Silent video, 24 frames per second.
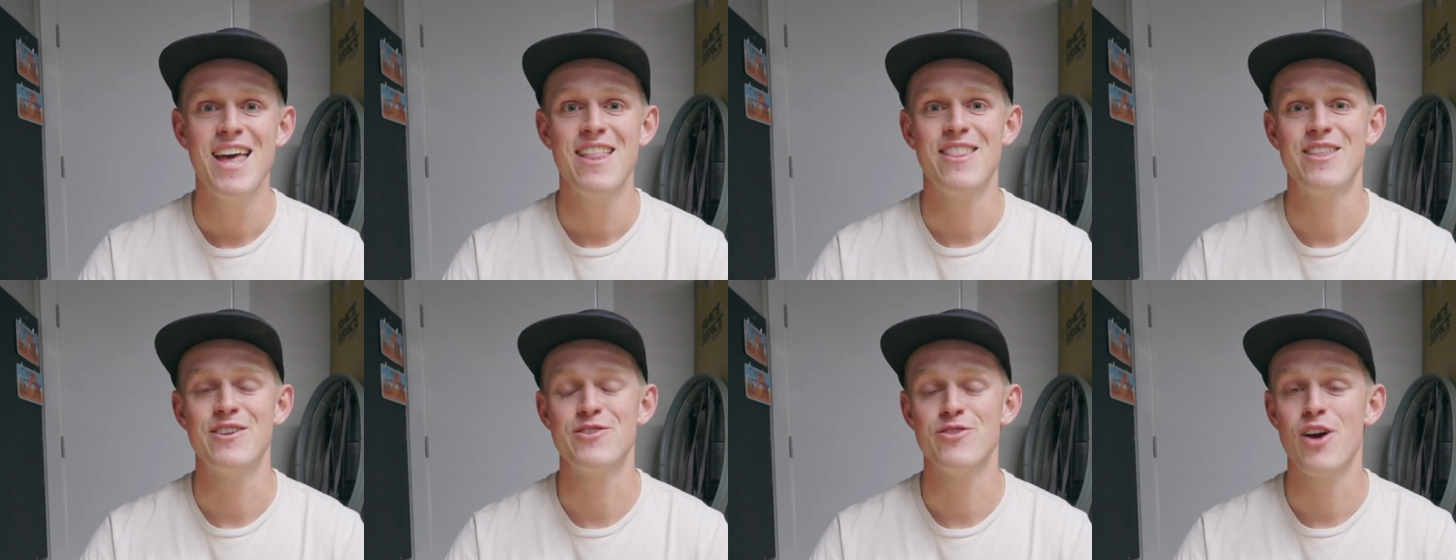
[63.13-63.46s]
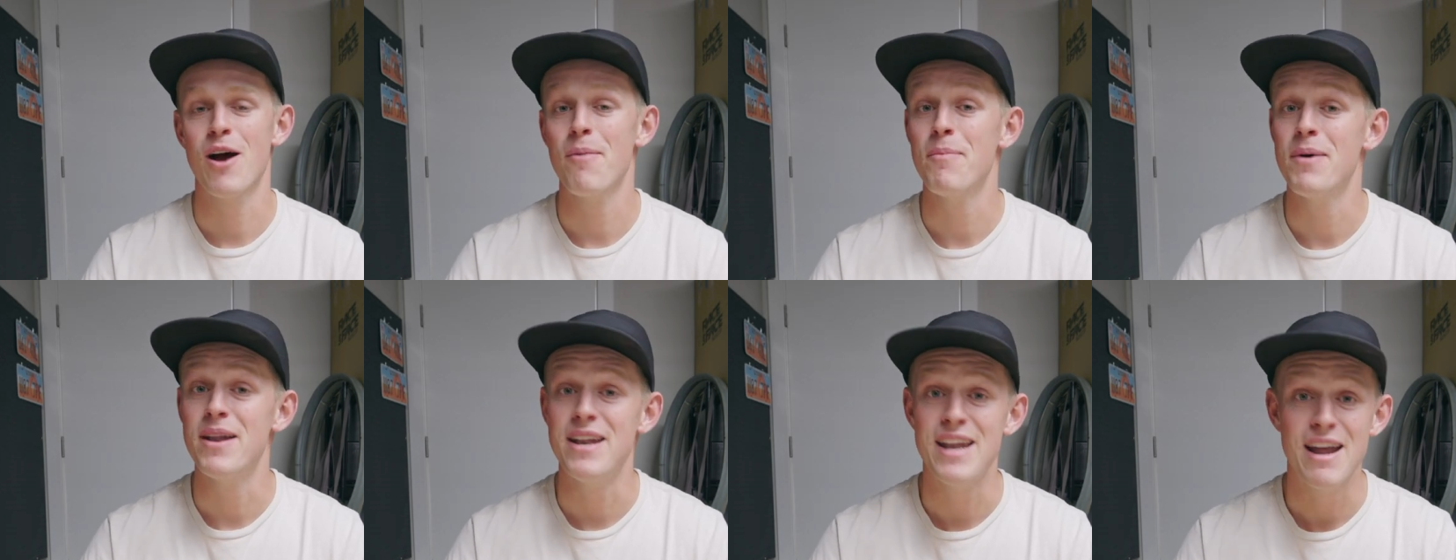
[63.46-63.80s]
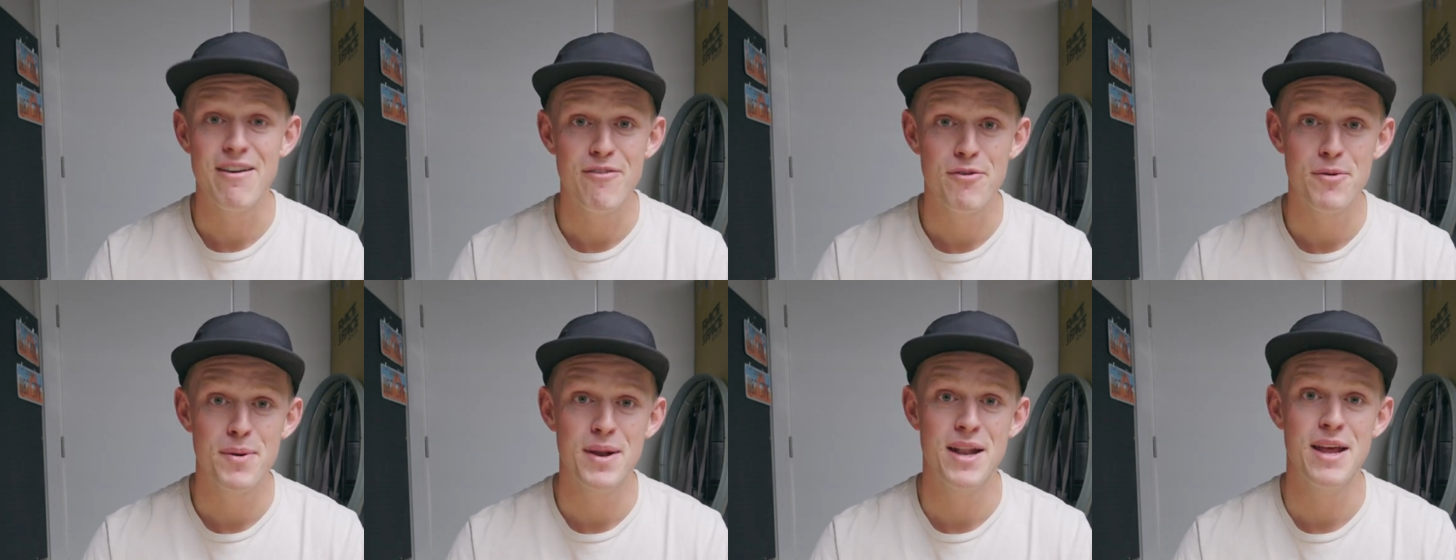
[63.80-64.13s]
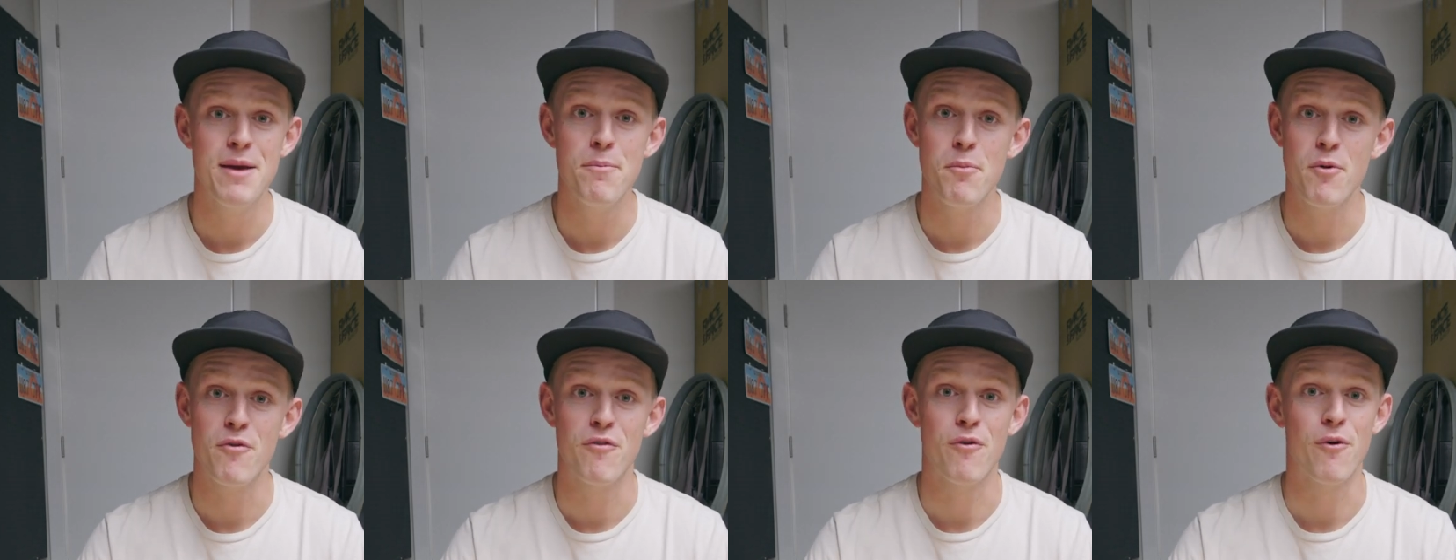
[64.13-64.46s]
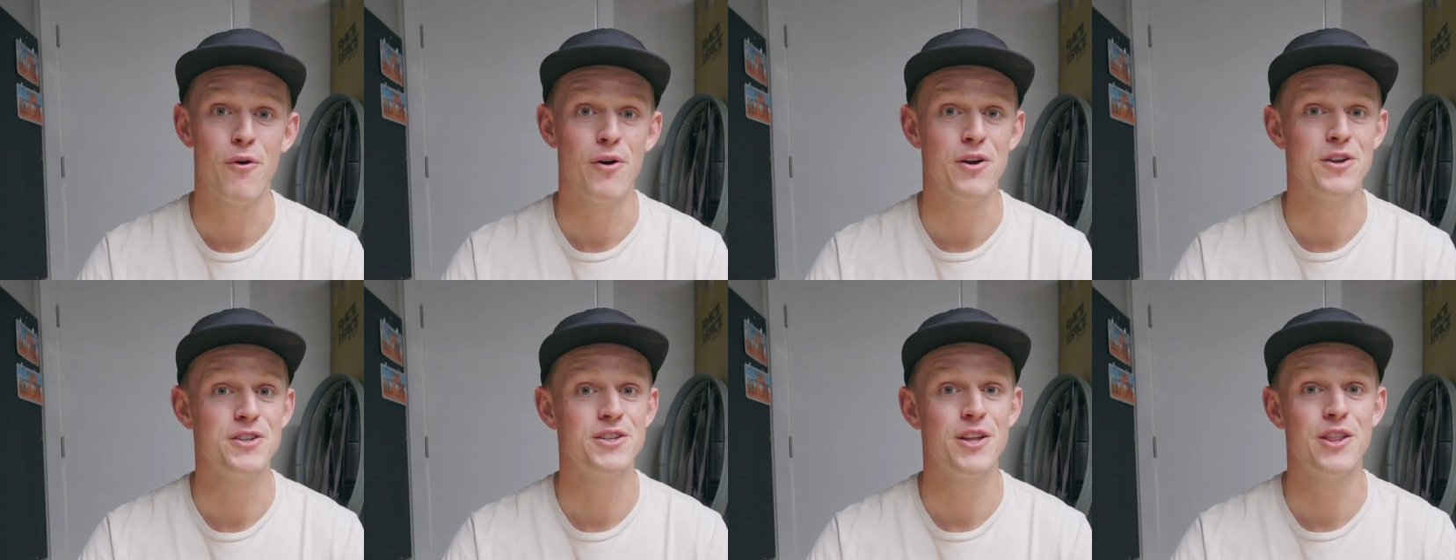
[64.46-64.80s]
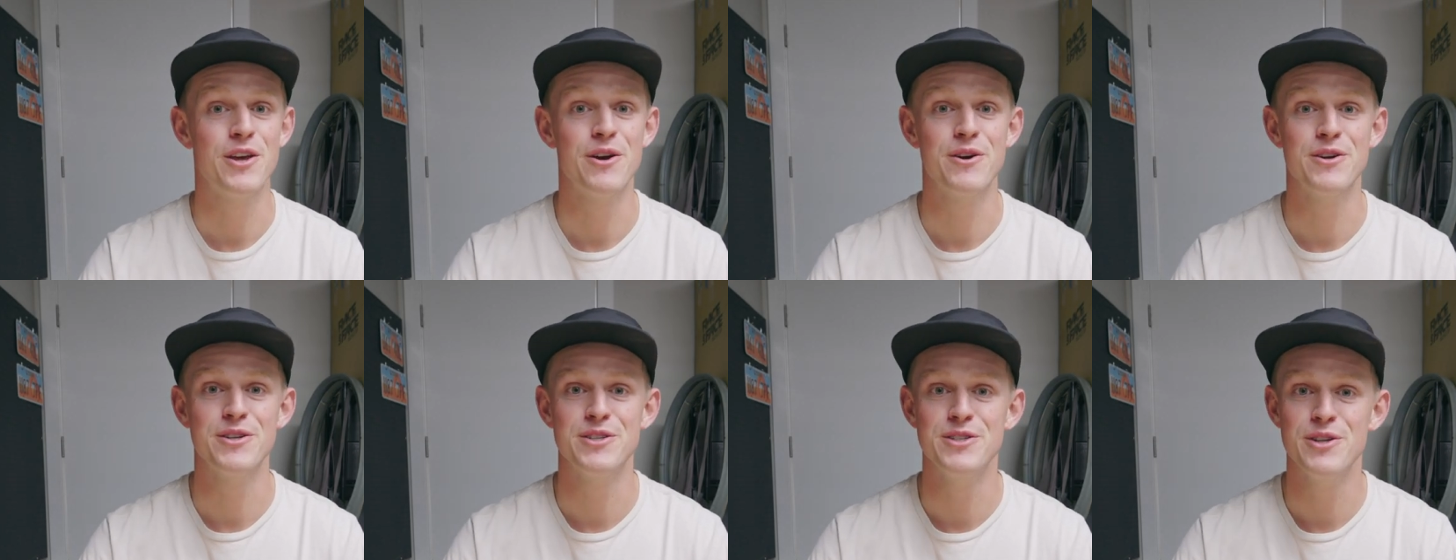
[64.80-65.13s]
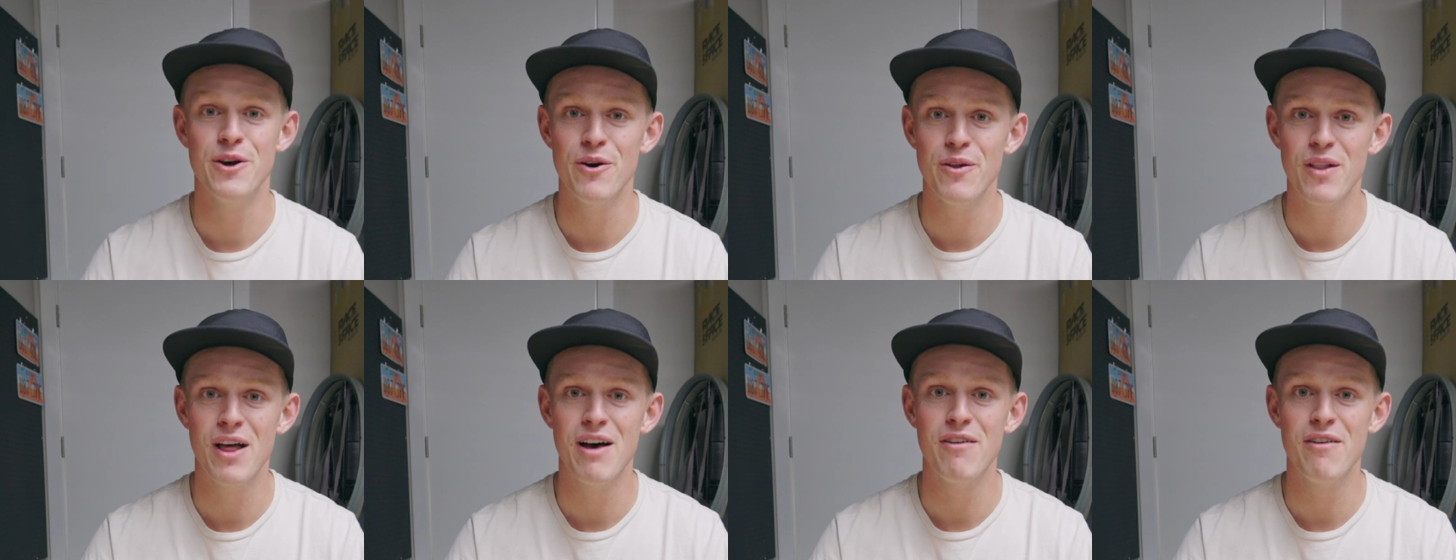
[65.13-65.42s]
the drop had never been hit before, so there's no